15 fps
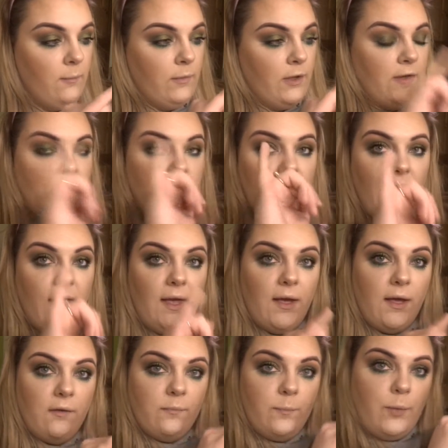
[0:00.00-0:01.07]

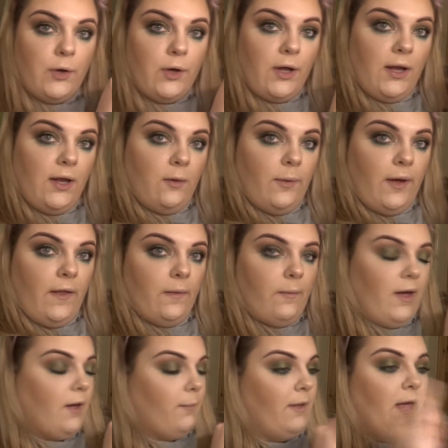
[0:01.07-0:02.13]
I've put a little bit on the
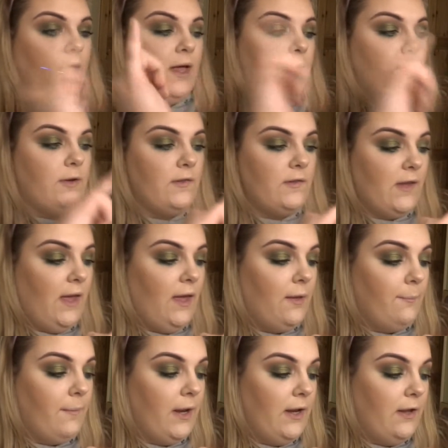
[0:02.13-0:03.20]
back of my hand, I'm going to take
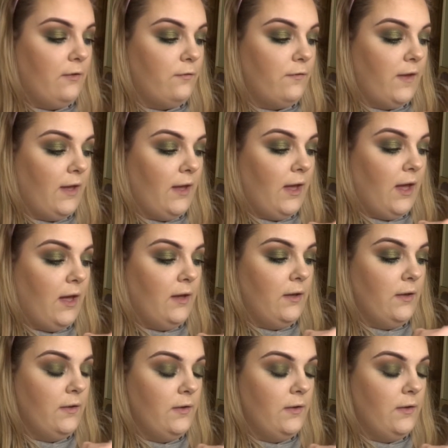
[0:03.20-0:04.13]
my little finger,